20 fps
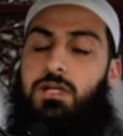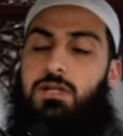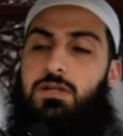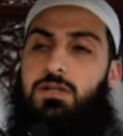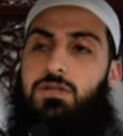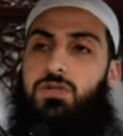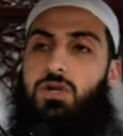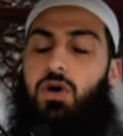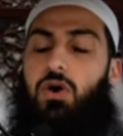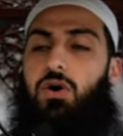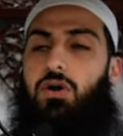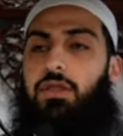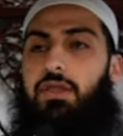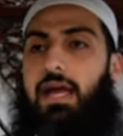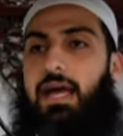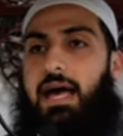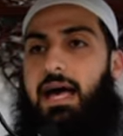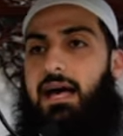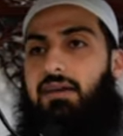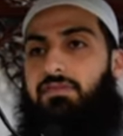So
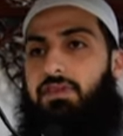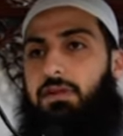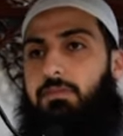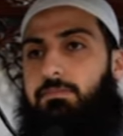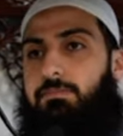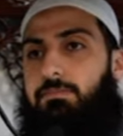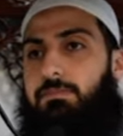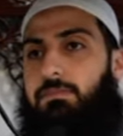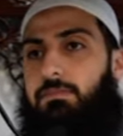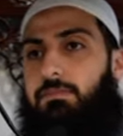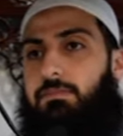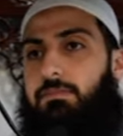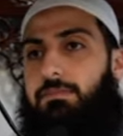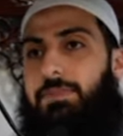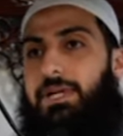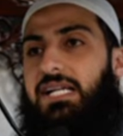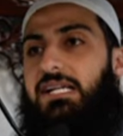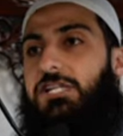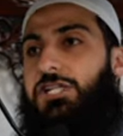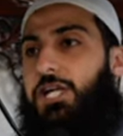they have a
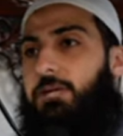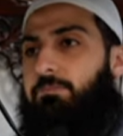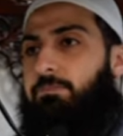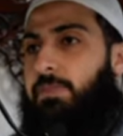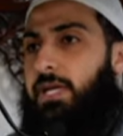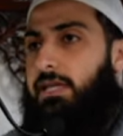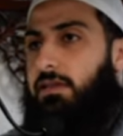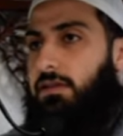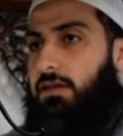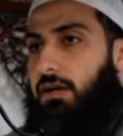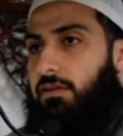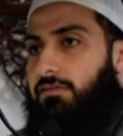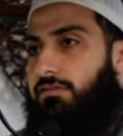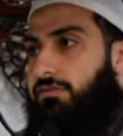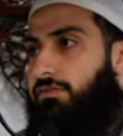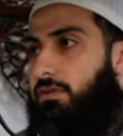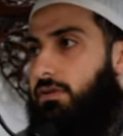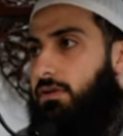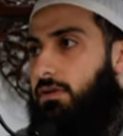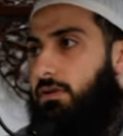big shipment of
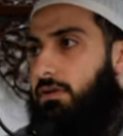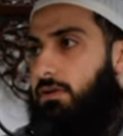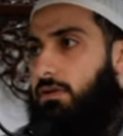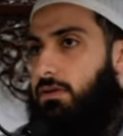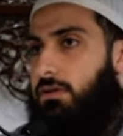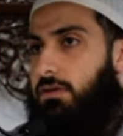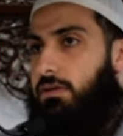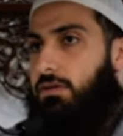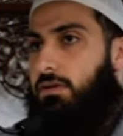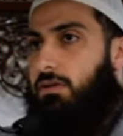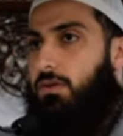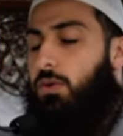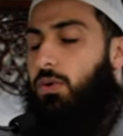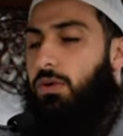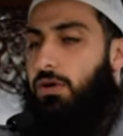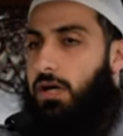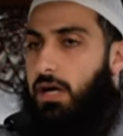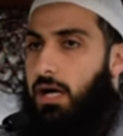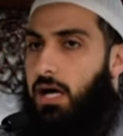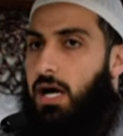
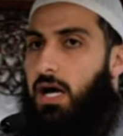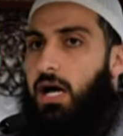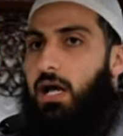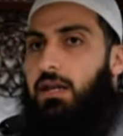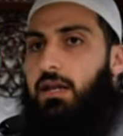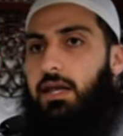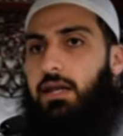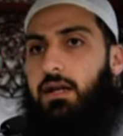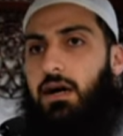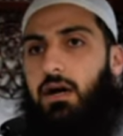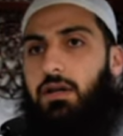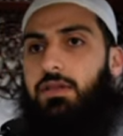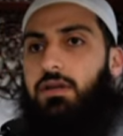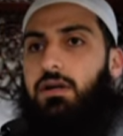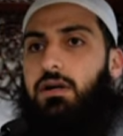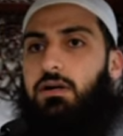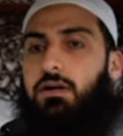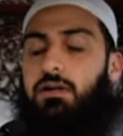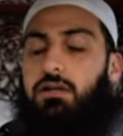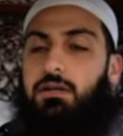Quran and
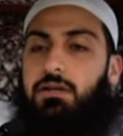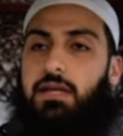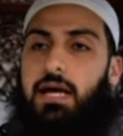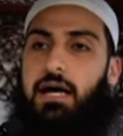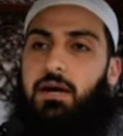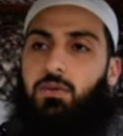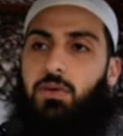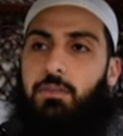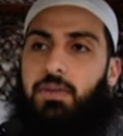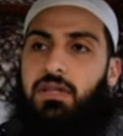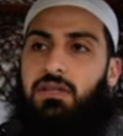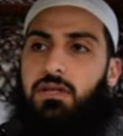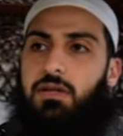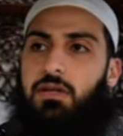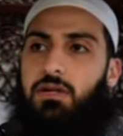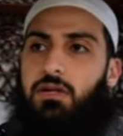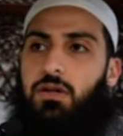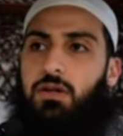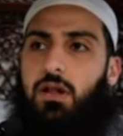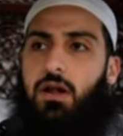other da'wah
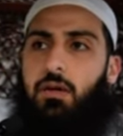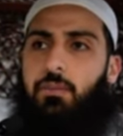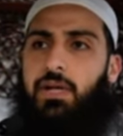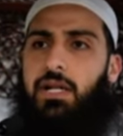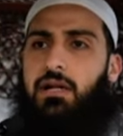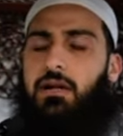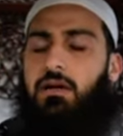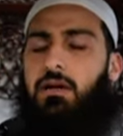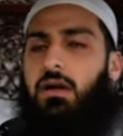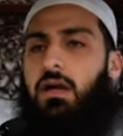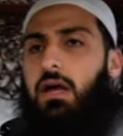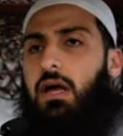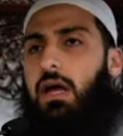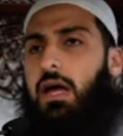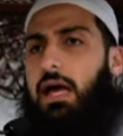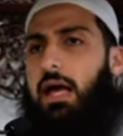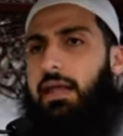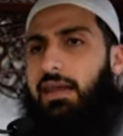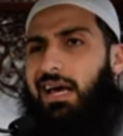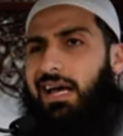material coming.
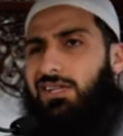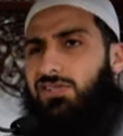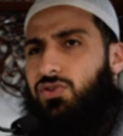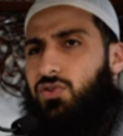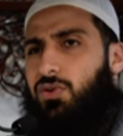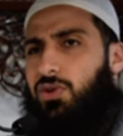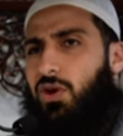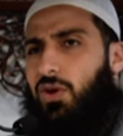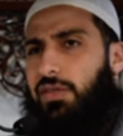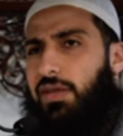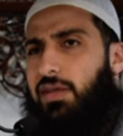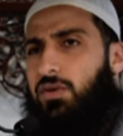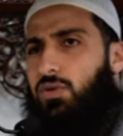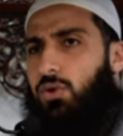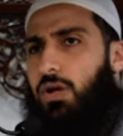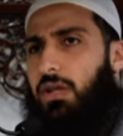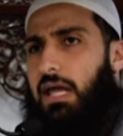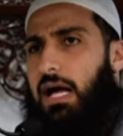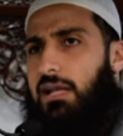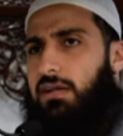And as you know, they
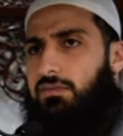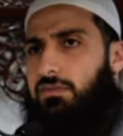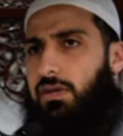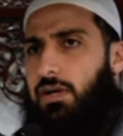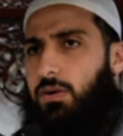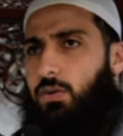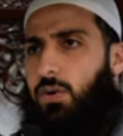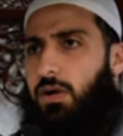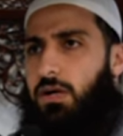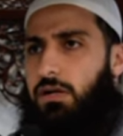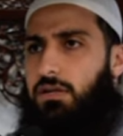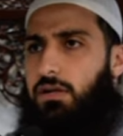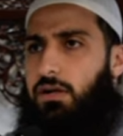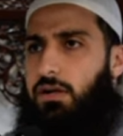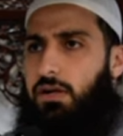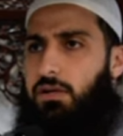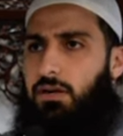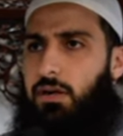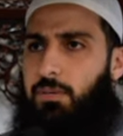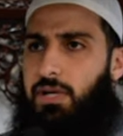do a lot of their work
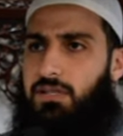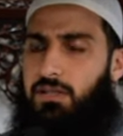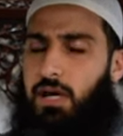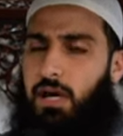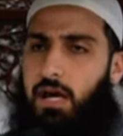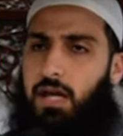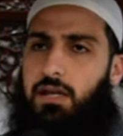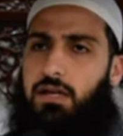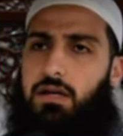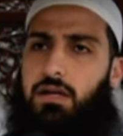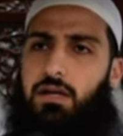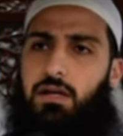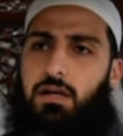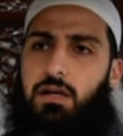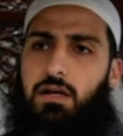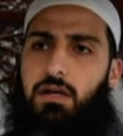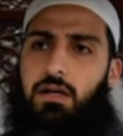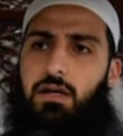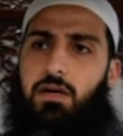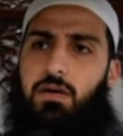during Ramadan
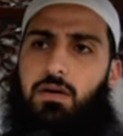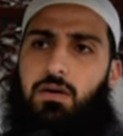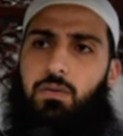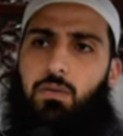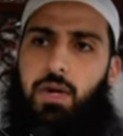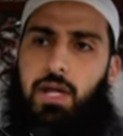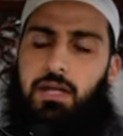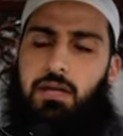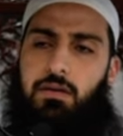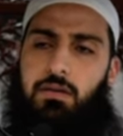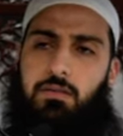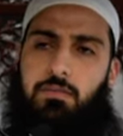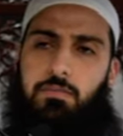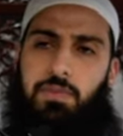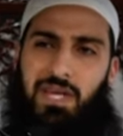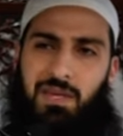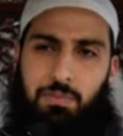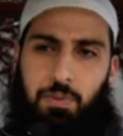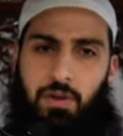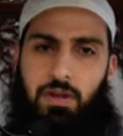when
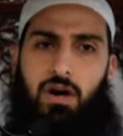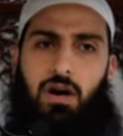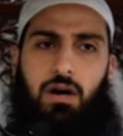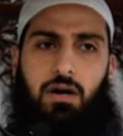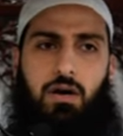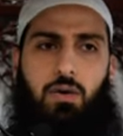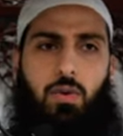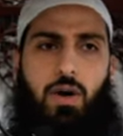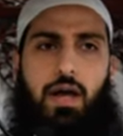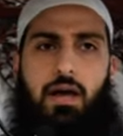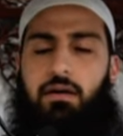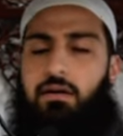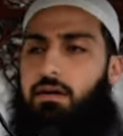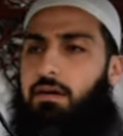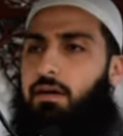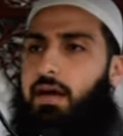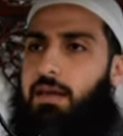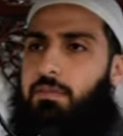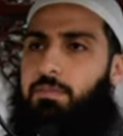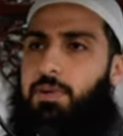people are aware
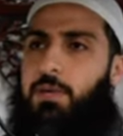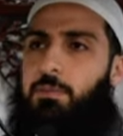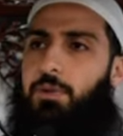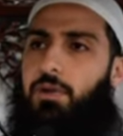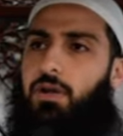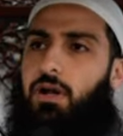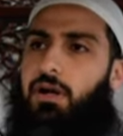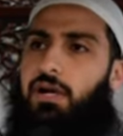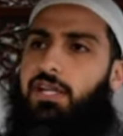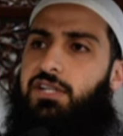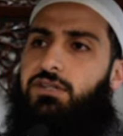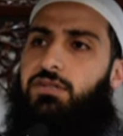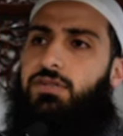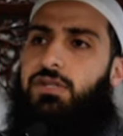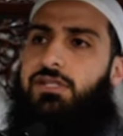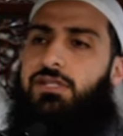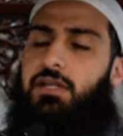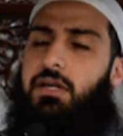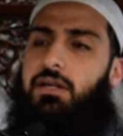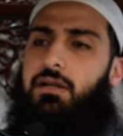and people are
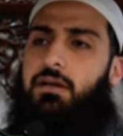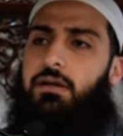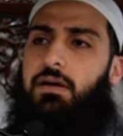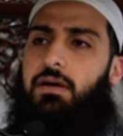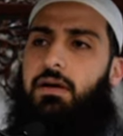interested.